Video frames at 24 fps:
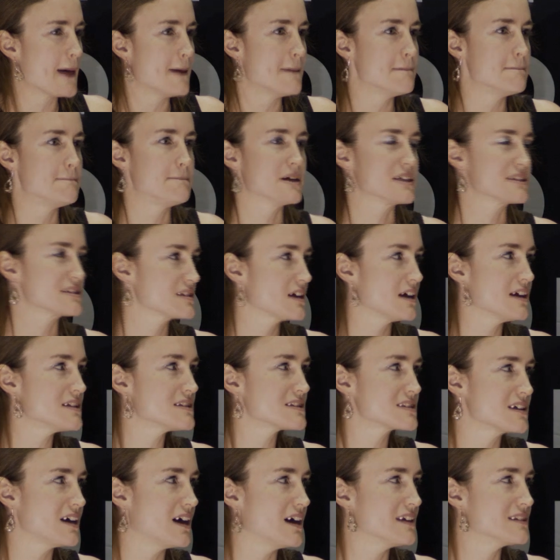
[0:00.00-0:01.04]
But science
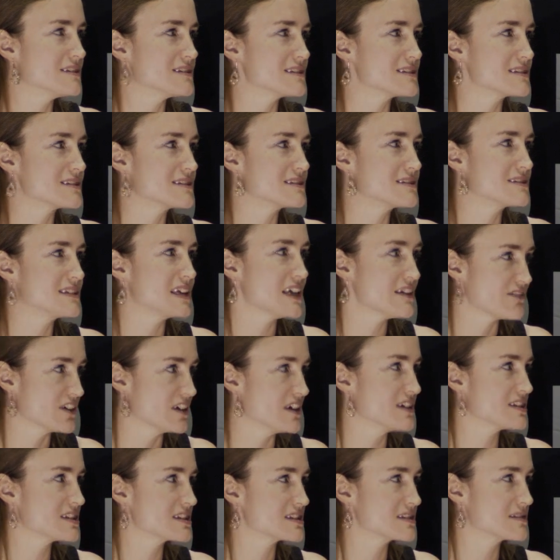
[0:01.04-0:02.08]
can't give
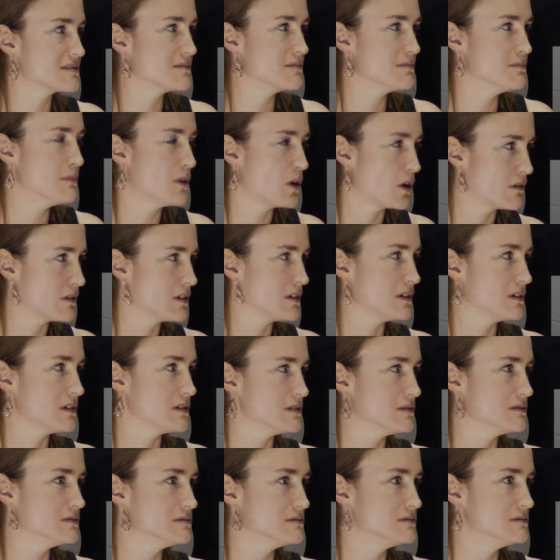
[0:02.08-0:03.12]
us
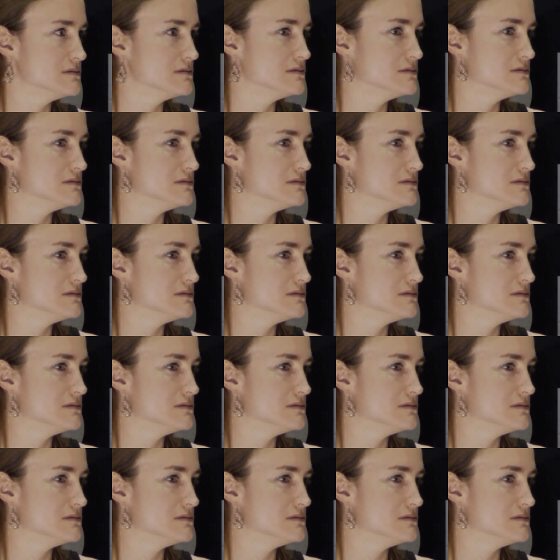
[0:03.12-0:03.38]
moral